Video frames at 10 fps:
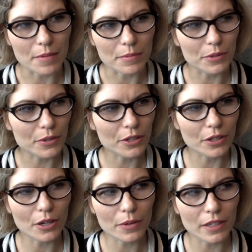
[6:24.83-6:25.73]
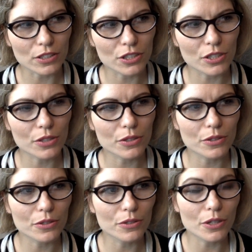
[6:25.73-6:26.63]
You can go
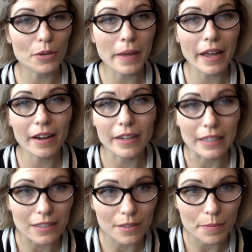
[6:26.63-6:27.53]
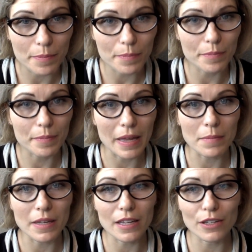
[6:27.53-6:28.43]
into your parents.
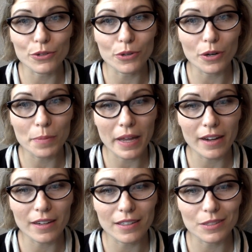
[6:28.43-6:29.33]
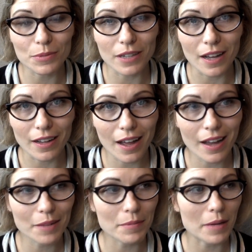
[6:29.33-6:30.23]
Maybe your parents were not
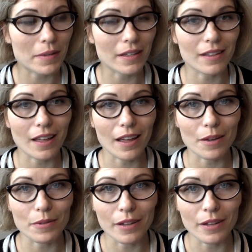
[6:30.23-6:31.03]
kind. Maybe they,